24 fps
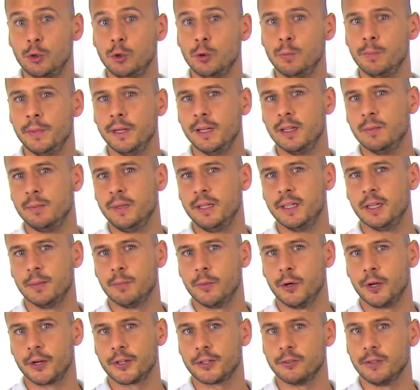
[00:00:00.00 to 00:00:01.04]
two millimeter
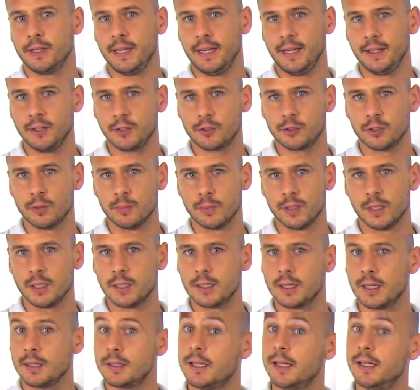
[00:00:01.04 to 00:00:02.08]
mercury
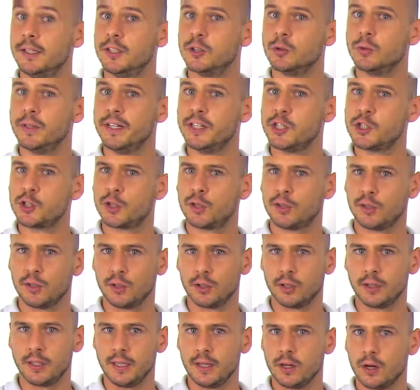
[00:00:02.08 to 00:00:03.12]
increment until you reach
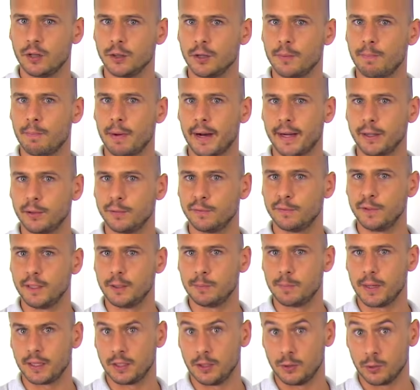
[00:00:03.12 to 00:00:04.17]
thirty on the
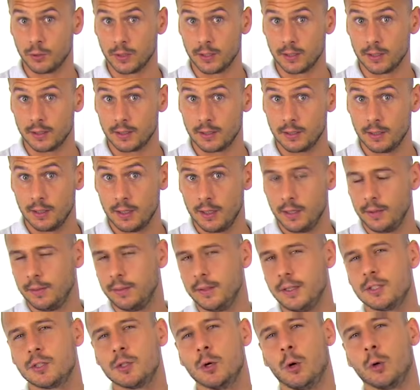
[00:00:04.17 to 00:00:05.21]
biofeedback unit.
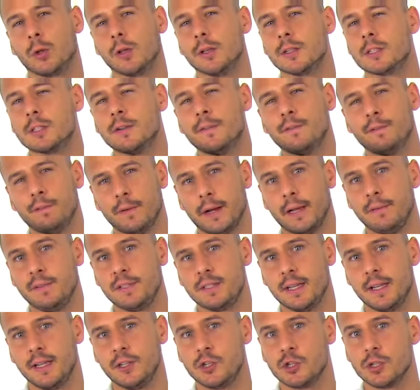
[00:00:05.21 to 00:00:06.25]
This totals five
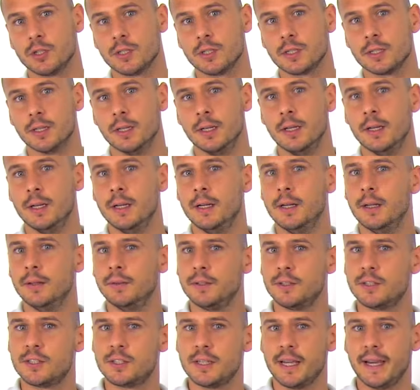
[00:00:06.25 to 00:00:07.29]
stages.
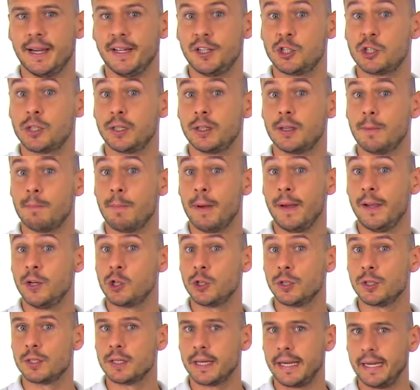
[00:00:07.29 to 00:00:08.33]
The stage that the
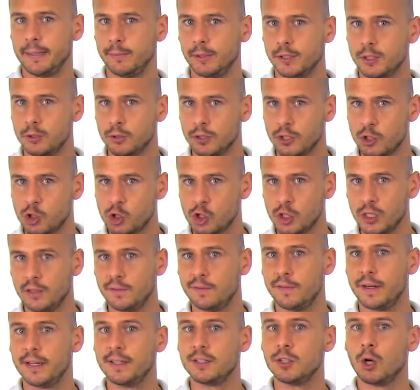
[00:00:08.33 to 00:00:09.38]
patient is able to
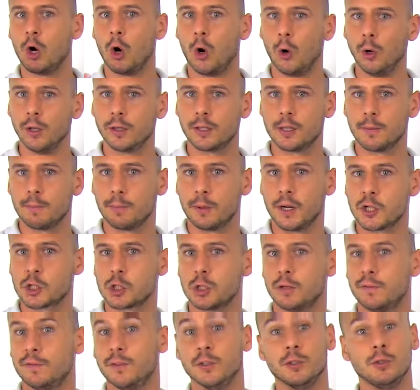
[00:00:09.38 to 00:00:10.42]
achieve and hold the
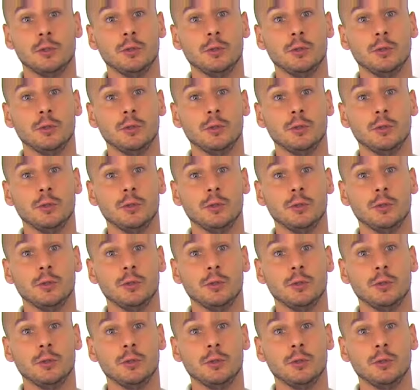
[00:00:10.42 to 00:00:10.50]
pressure for